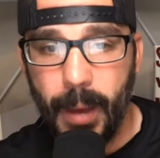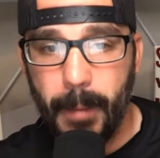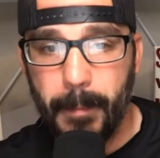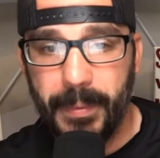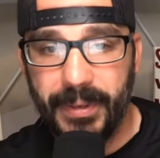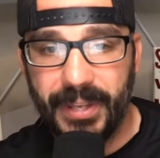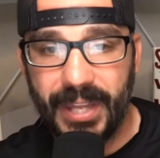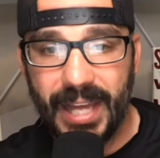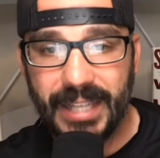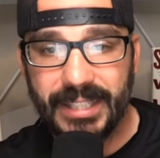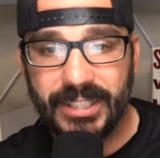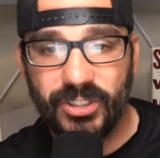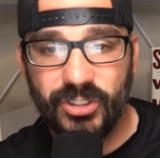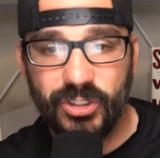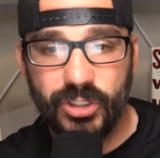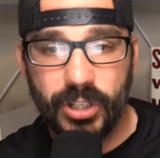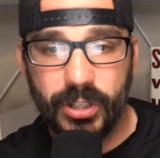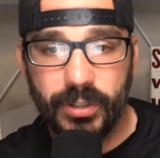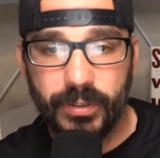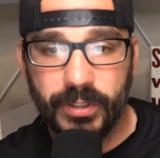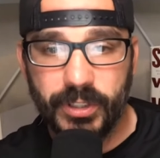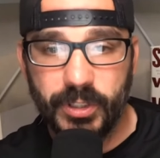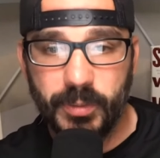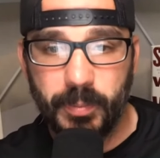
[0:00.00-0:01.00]
But that's
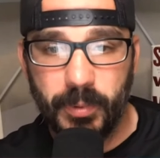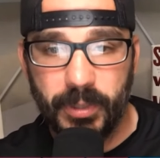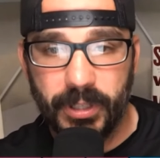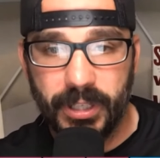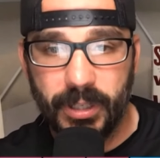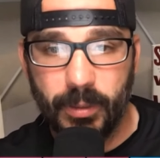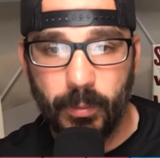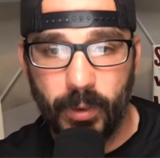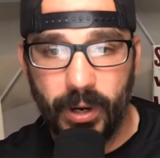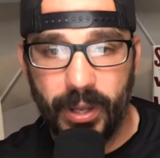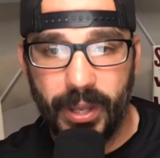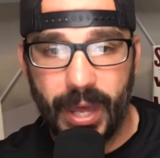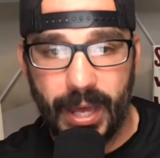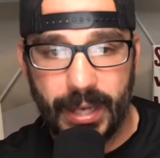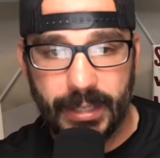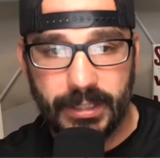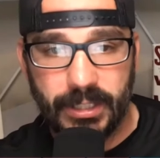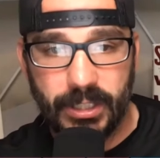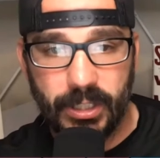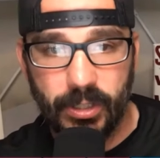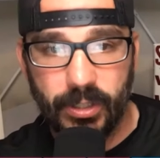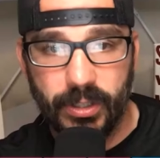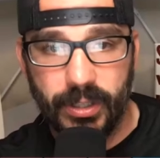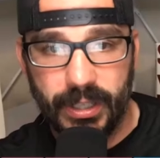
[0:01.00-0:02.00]
generally speaking where that
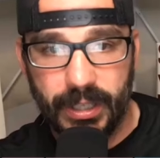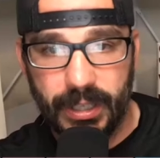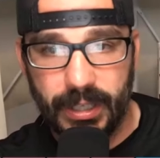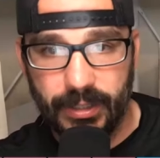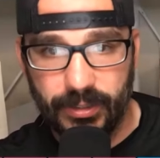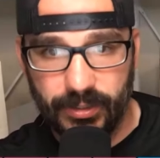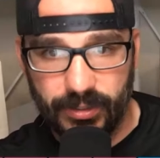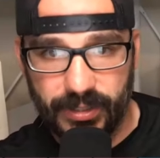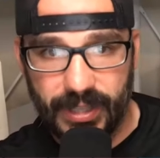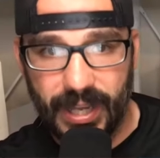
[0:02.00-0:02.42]
tier is.